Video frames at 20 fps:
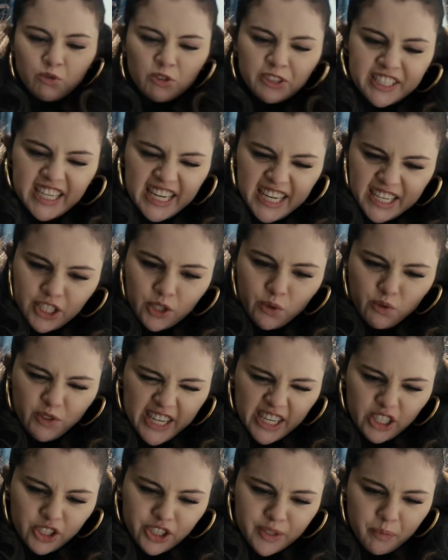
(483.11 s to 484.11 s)
Mabel
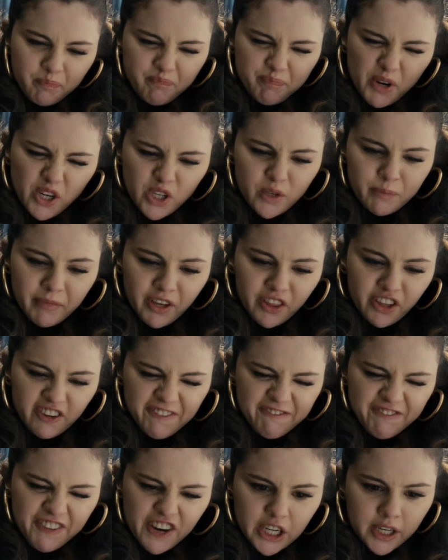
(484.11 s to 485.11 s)
that made her a fan
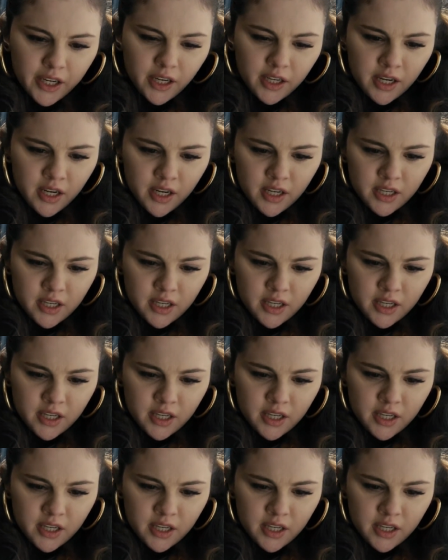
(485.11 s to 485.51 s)
favorite.